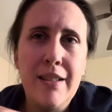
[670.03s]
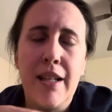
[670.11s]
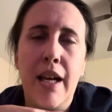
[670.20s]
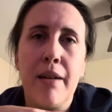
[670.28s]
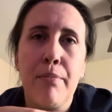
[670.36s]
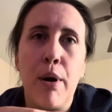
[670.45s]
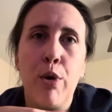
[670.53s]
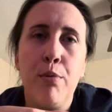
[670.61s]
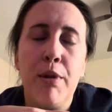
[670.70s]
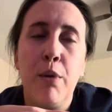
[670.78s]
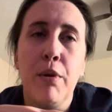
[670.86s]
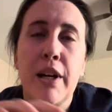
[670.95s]
like
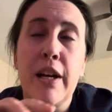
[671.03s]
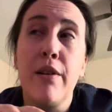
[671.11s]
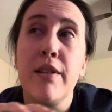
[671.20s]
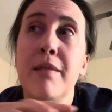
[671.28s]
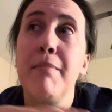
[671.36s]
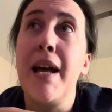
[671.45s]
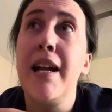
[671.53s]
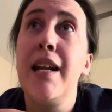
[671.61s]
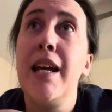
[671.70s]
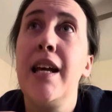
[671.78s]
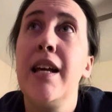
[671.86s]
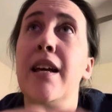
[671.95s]
probably working on some
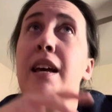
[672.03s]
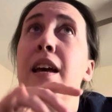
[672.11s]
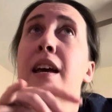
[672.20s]
editing